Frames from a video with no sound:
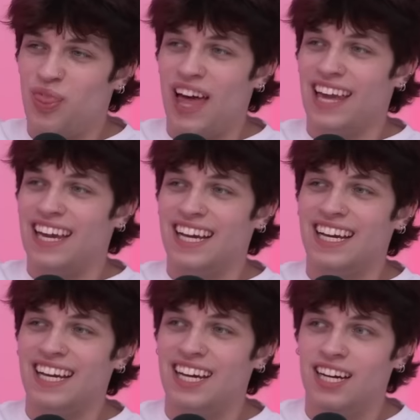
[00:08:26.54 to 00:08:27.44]
like
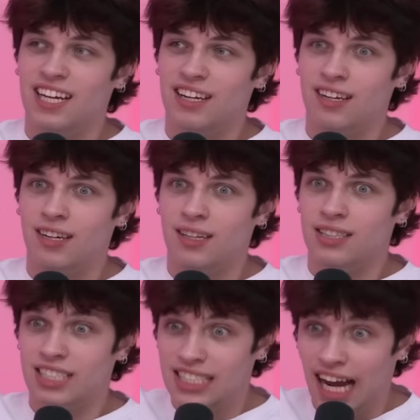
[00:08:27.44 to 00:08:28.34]

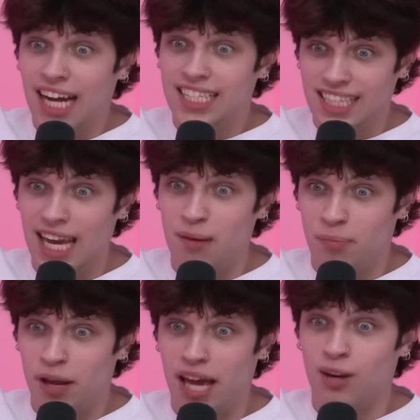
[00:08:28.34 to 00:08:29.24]
duct
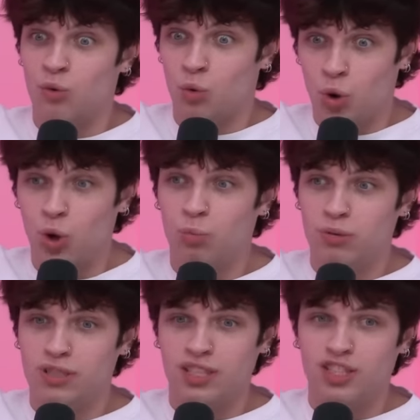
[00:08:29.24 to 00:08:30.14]
tape and rope
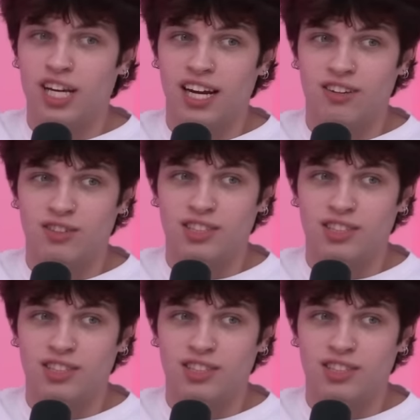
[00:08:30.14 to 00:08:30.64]
to chairs